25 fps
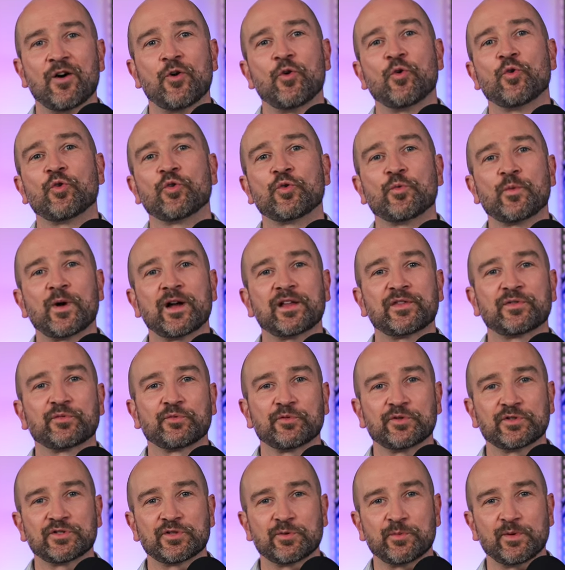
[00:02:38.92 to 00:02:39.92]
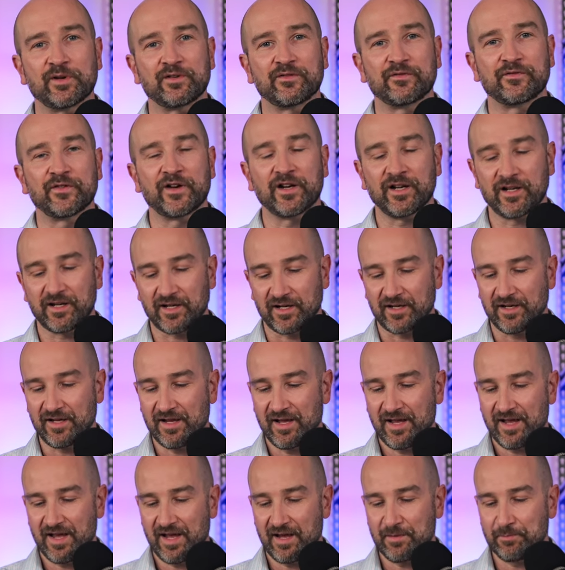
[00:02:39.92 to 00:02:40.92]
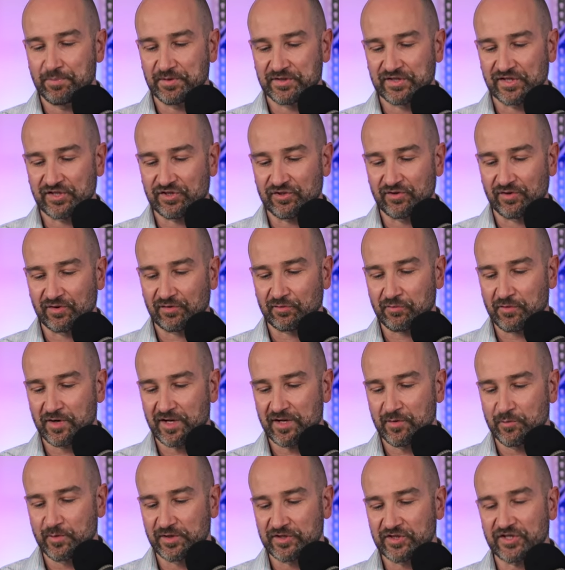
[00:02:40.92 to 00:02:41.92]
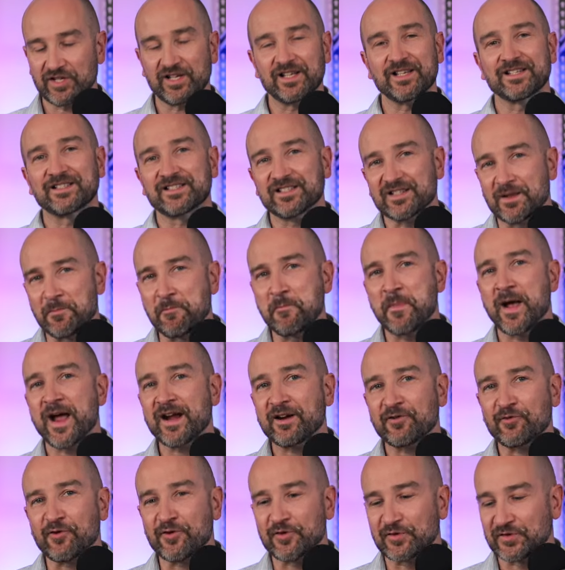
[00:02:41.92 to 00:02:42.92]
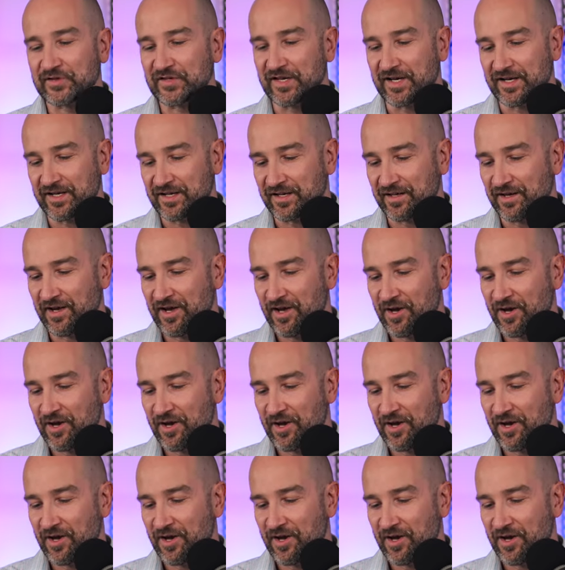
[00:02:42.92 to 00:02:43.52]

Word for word: all the way through to infinity. In position three, which is the macro setting,